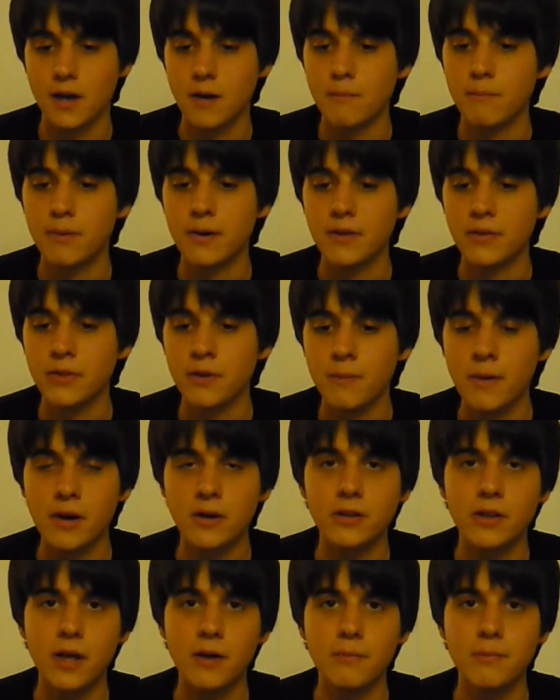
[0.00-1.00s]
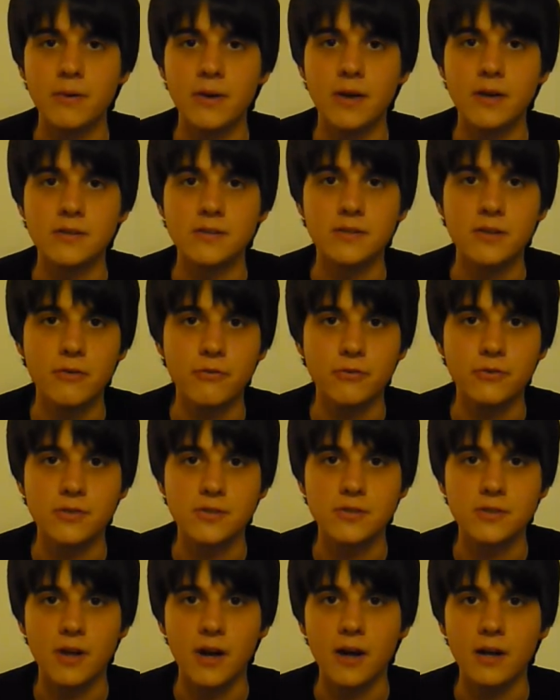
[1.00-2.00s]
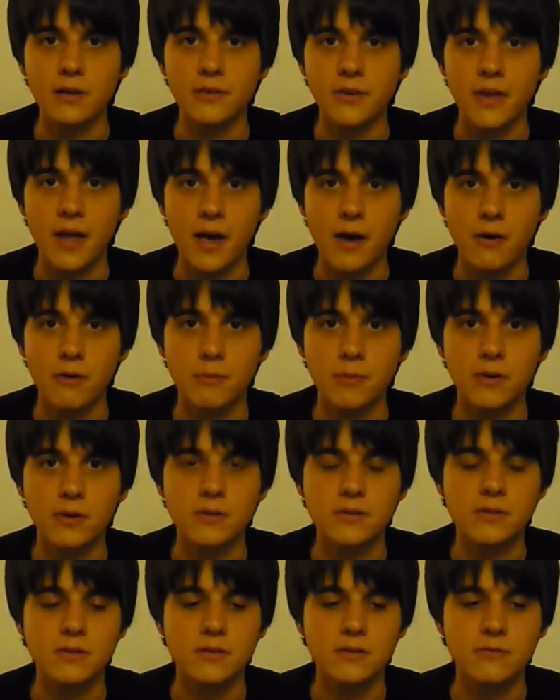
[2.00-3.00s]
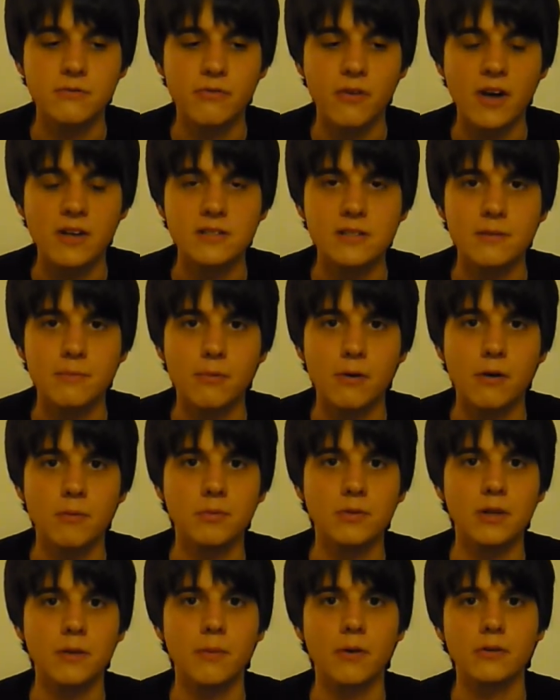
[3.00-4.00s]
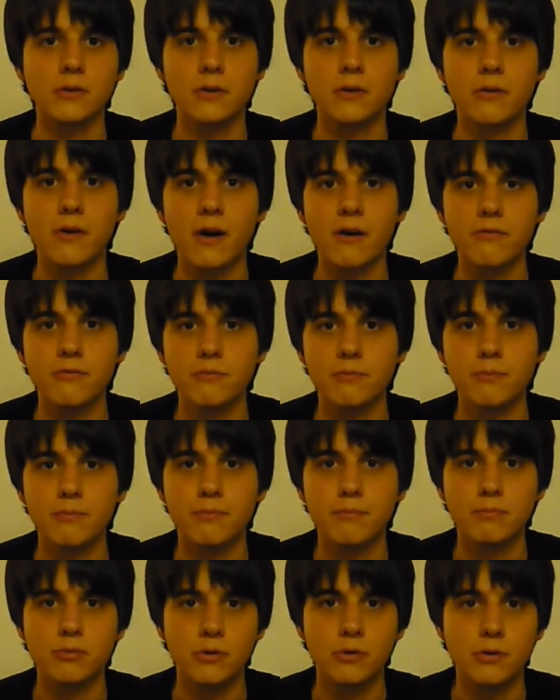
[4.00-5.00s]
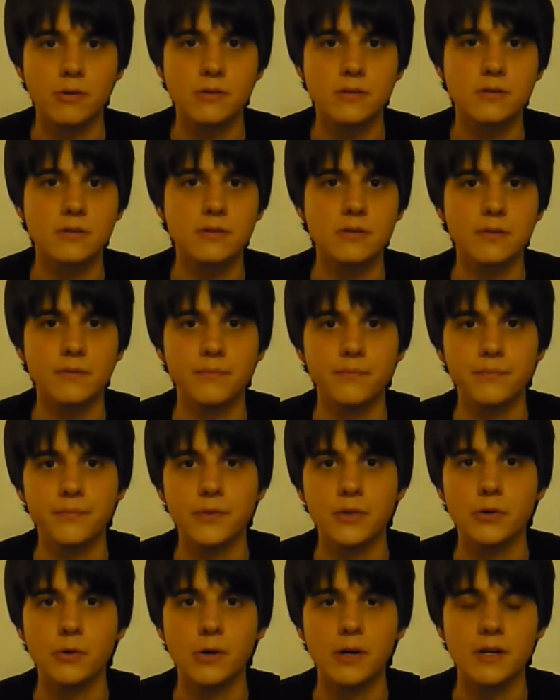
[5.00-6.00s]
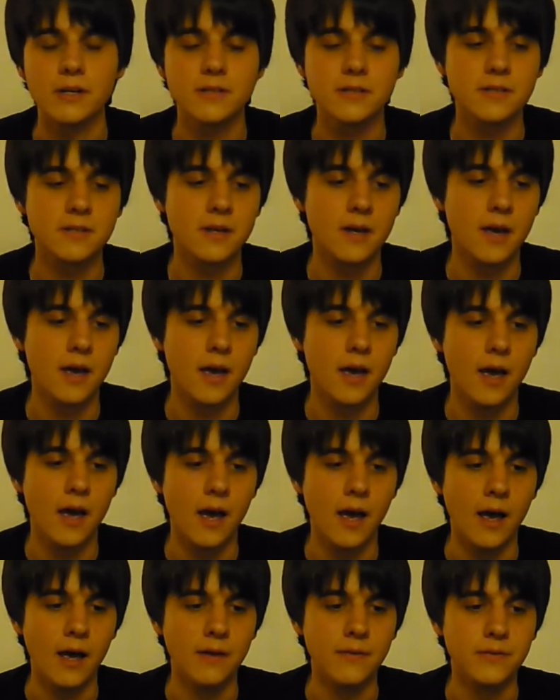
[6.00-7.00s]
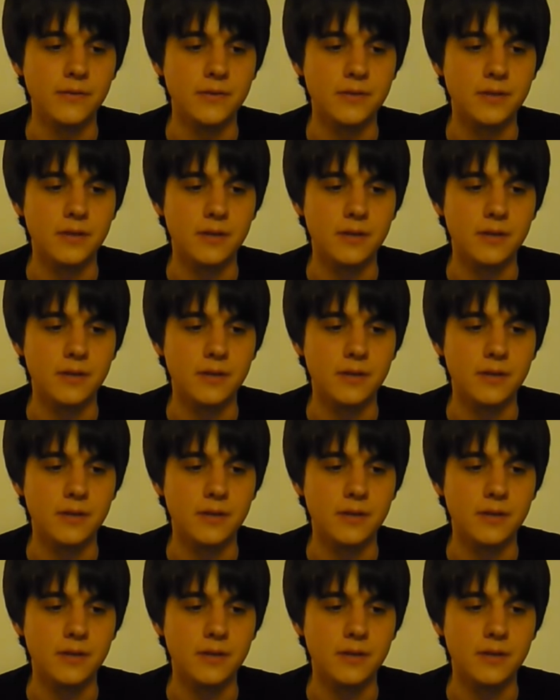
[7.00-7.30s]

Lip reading: But the American IPA is a different style now because it's vastly popular among the craft brewers in the US, and